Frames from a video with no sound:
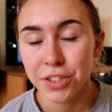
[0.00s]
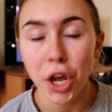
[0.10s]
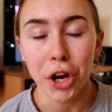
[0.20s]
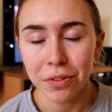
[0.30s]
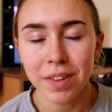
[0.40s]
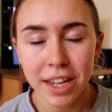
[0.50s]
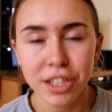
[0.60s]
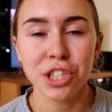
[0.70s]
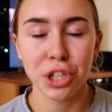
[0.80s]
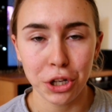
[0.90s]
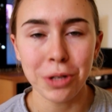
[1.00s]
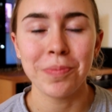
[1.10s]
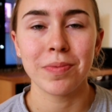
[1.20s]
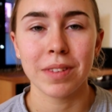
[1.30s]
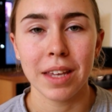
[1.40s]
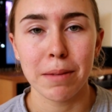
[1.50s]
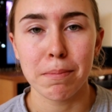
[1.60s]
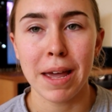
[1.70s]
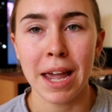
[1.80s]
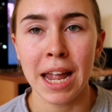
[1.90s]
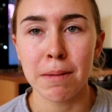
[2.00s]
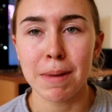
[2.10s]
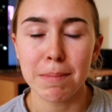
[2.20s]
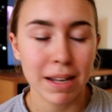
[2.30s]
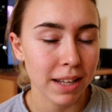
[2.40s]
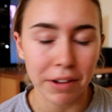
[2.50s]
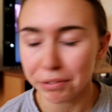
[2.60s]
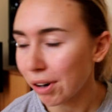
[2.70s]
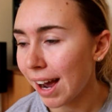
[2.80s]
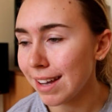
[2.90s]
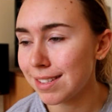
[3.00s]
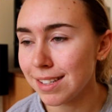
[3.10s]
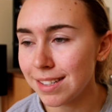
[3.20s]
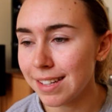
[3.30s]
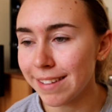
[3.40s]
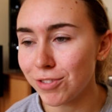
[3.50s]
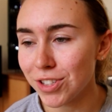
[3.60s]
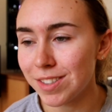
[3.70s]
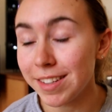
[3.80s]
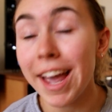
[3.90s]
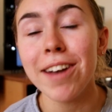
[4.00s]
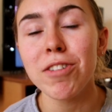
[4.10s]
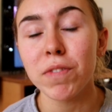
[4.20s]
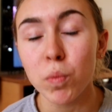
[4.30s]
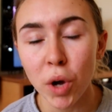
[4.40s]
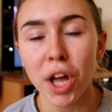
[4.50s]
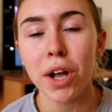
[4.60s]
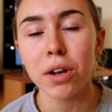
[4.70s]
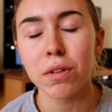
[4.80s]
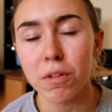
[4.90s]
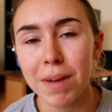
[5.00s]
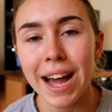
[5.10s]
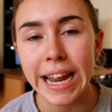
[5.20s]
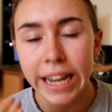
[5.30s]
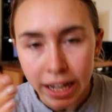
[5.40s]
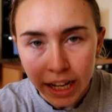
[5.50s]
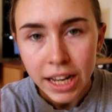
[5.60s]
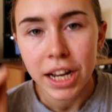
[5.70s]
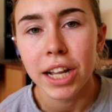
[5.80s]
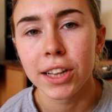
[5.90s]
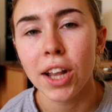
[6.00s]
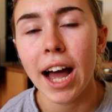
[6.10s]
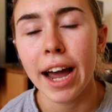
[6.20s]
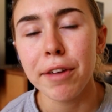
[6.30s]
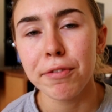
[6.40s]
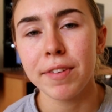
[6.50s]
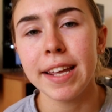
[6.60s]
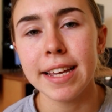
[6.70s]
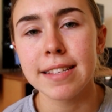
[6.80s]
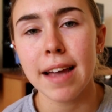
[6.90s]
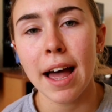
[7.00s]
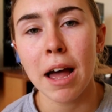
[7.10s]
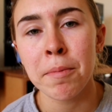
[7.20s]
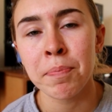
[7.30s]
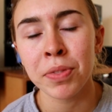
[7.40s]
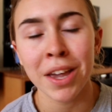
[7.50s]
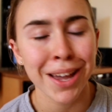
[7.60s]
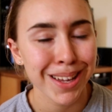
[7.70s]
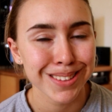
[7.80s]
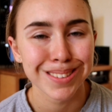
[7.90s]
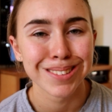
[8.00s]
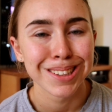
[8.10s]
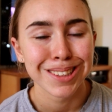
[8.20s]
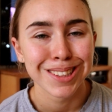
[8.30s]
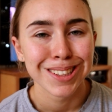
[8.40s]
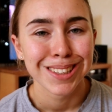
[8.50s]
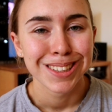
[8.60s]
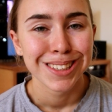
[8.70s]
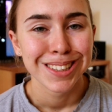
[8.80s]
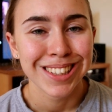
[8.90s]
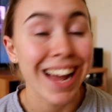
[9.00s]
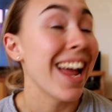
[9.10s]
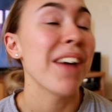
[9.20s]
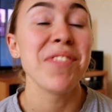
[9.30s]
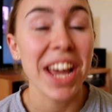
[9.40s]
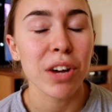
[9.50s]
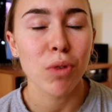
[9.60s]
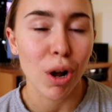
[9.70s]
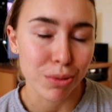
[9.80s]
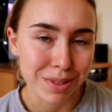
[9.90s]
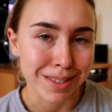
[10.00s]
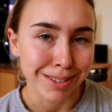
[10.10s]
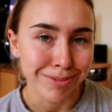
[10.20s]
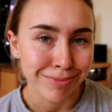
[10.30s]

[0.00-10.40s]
So, the issue and my midlife crisis and just the end of the world for my life is um, I have neck rolls.